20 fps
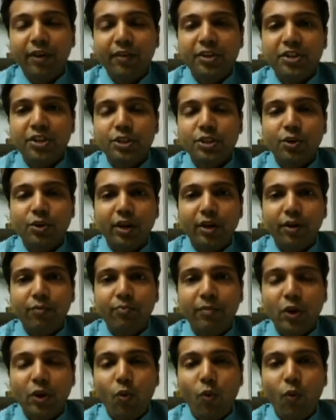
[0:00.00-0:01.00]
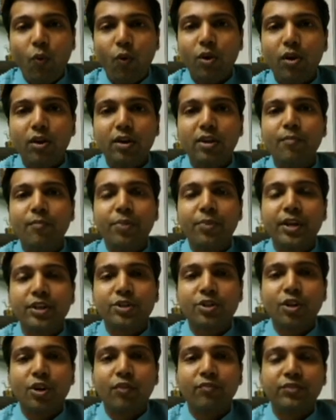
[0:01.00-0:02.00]
When you just make overall
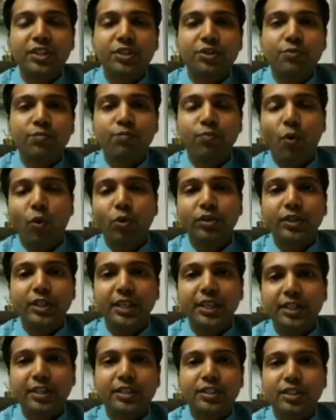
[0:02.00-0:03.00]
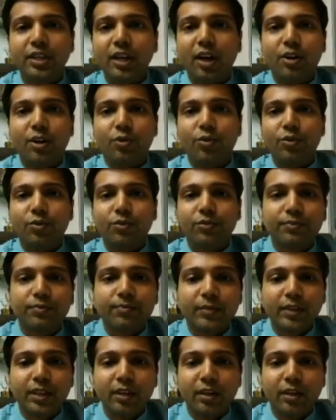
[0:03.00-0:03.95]
comparison of these both years CARO,